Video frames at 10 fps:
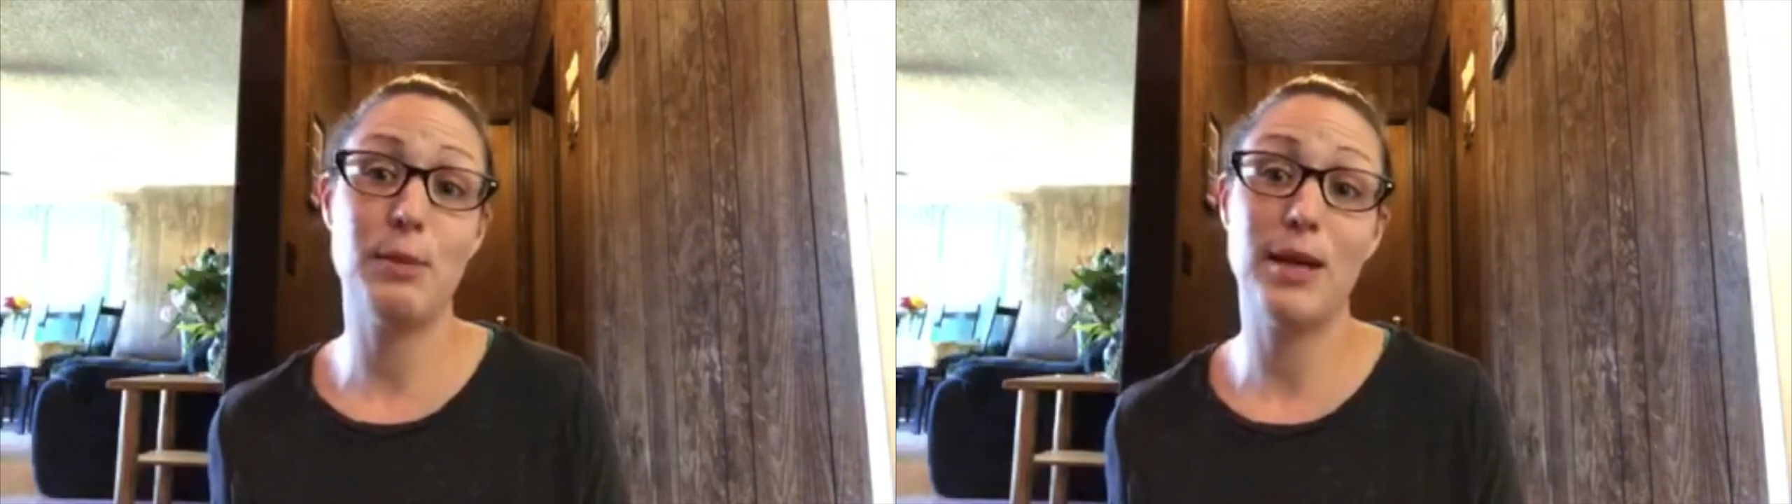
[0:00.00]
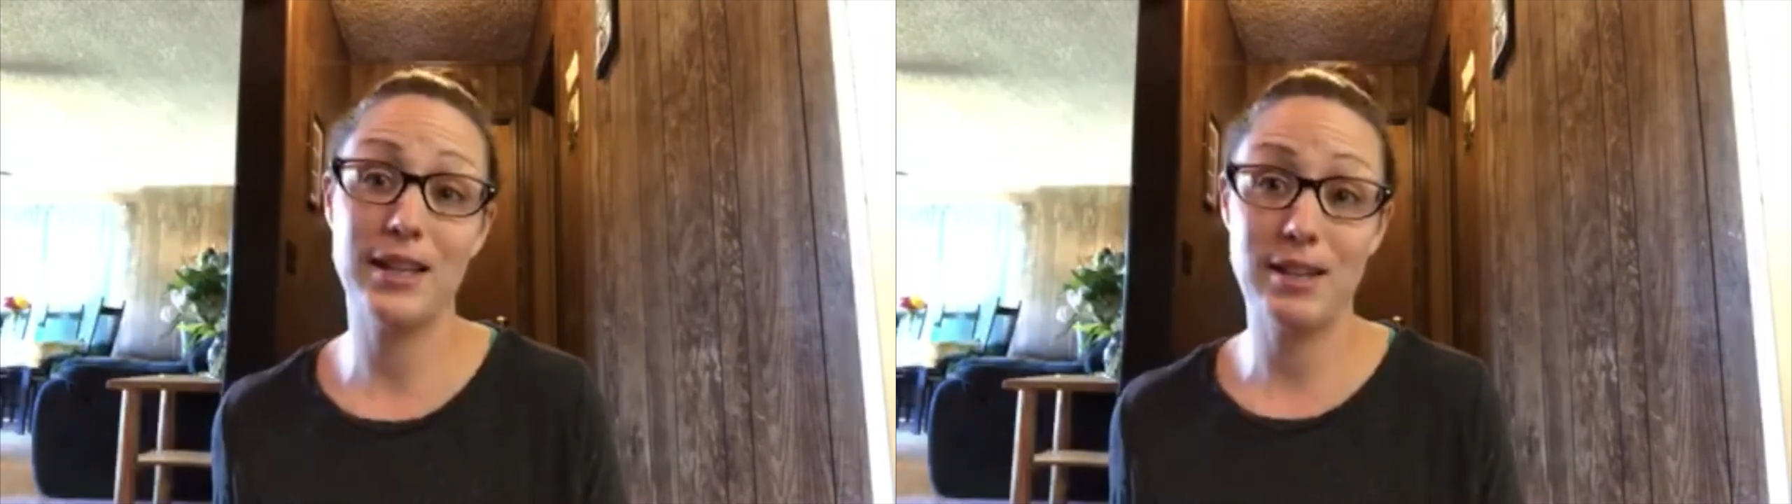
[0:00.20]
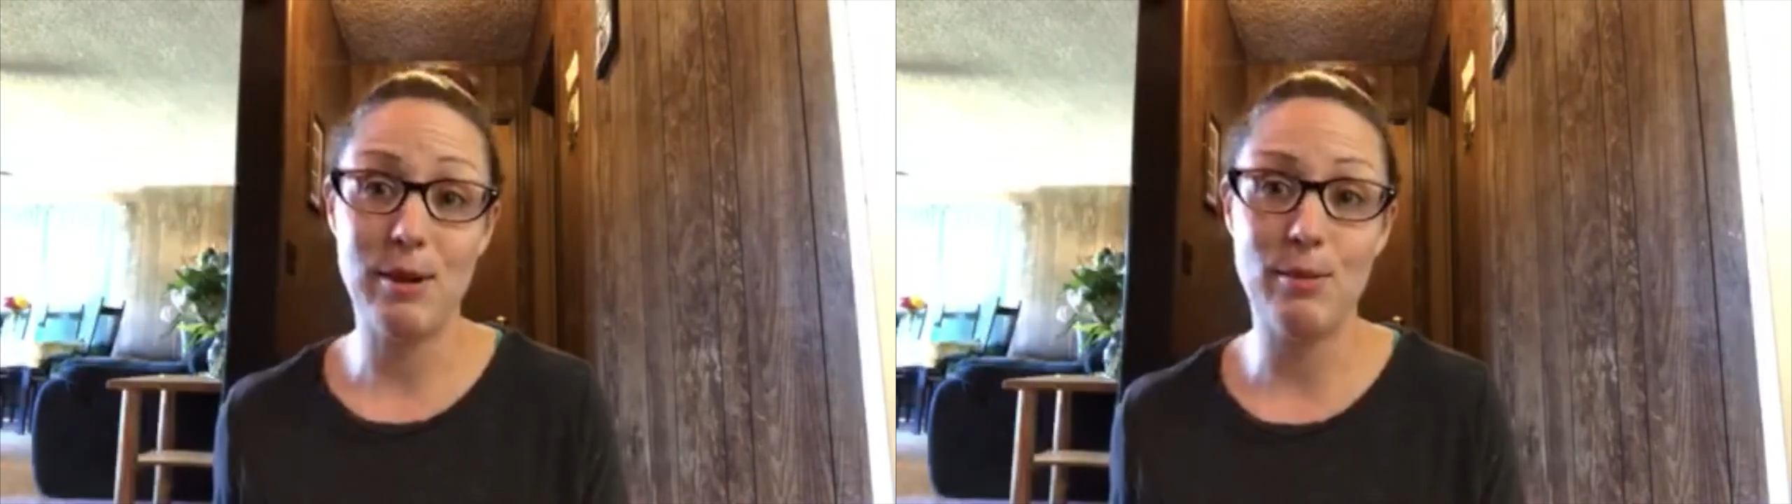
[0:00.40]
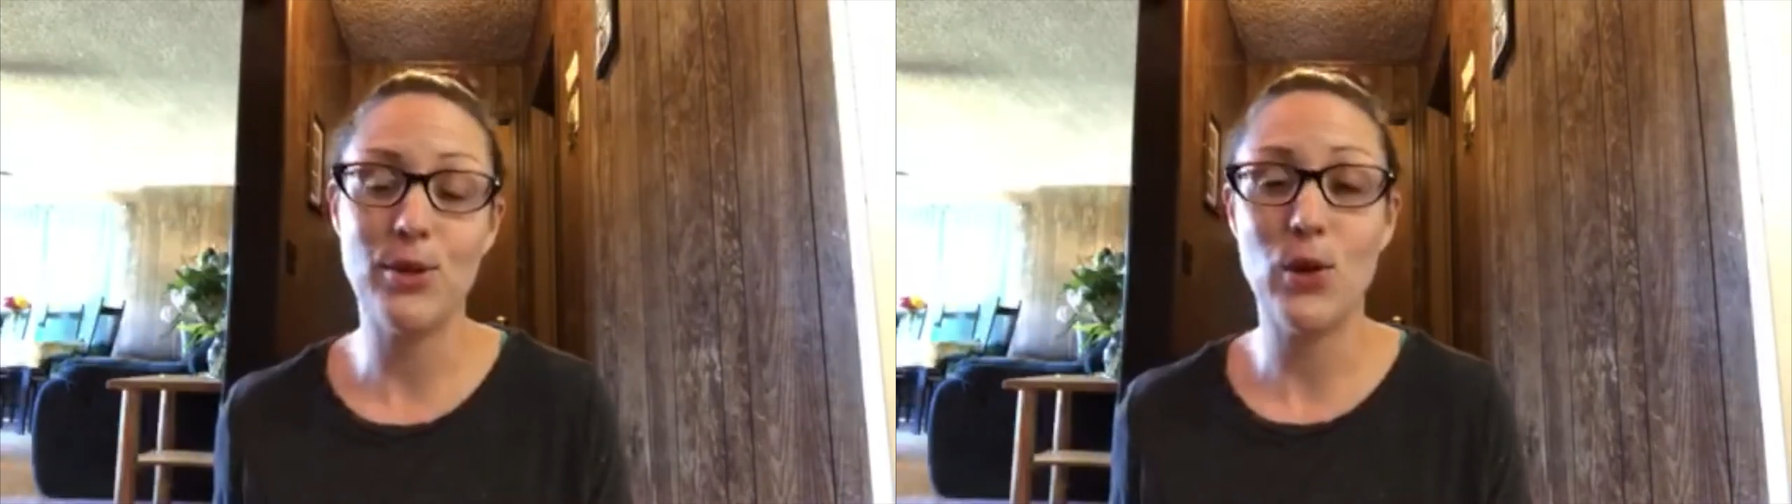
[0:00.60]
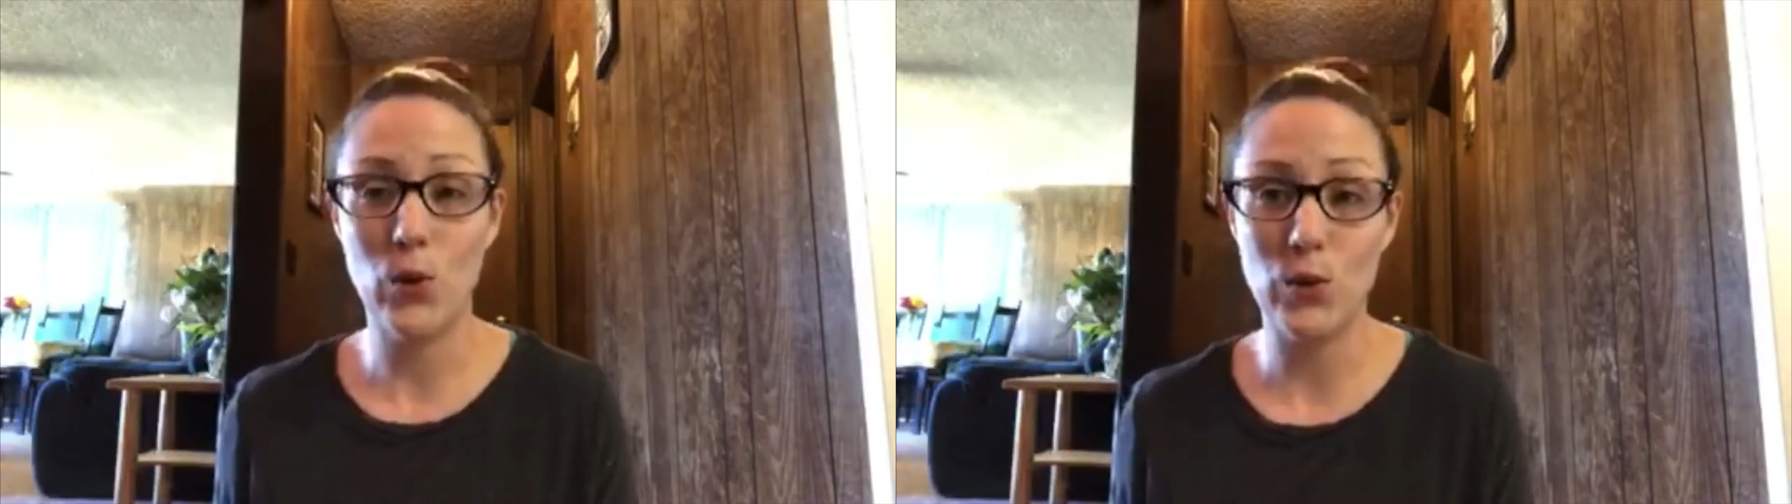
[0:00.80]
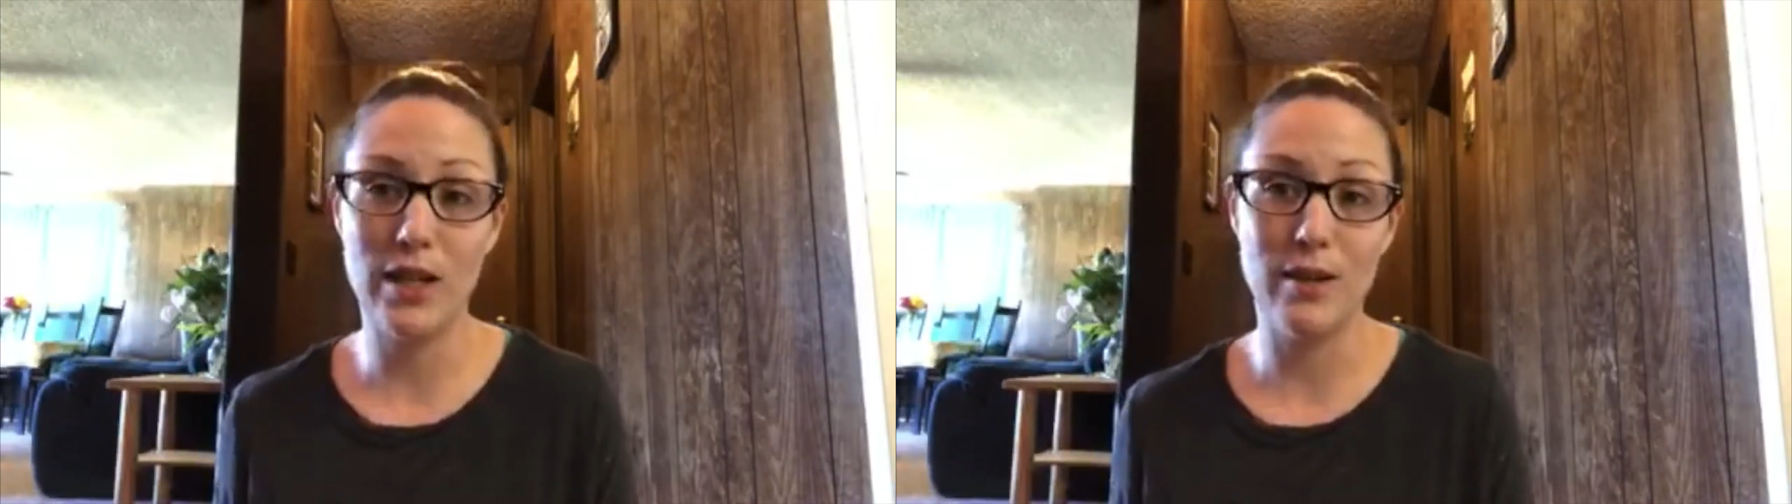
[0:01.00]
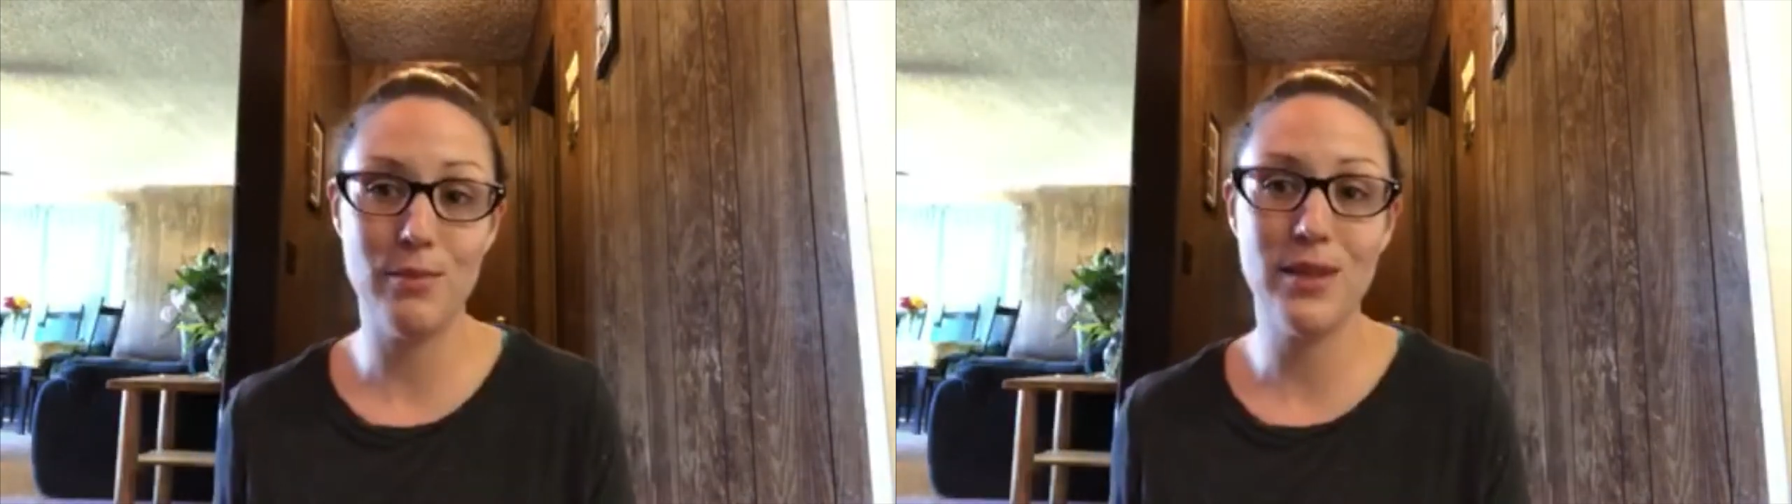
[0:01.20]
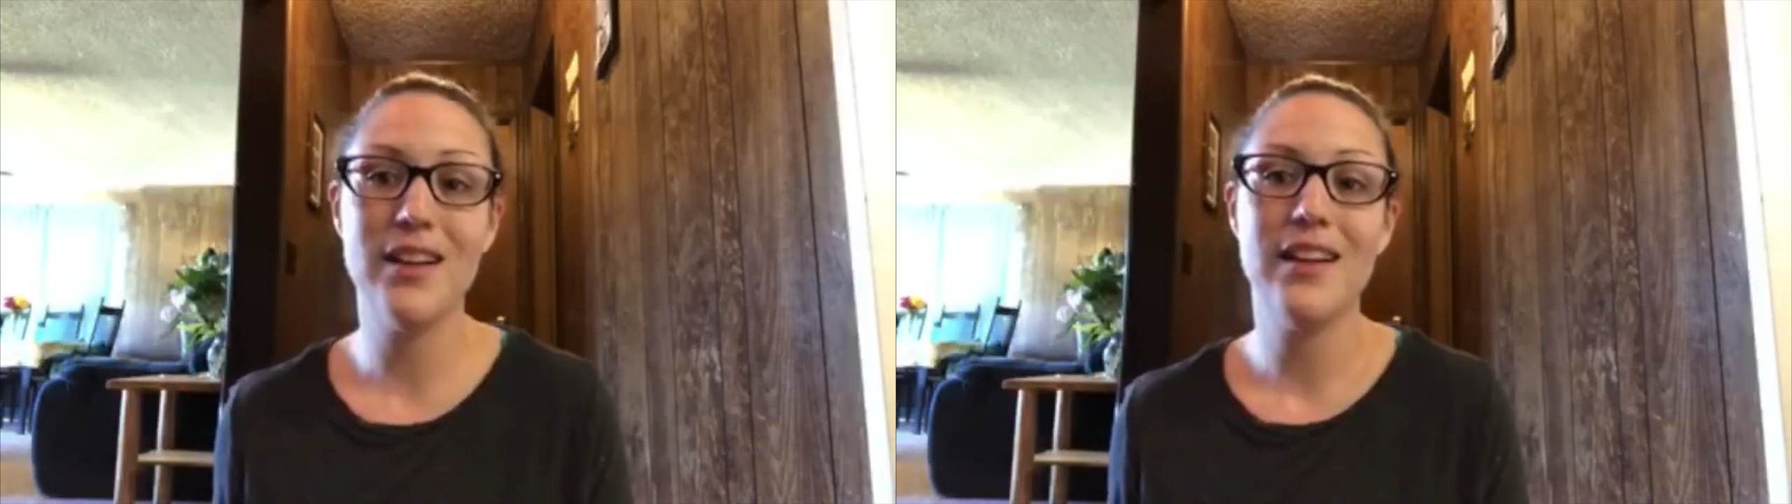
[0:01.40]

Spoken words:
pick him up and hold him.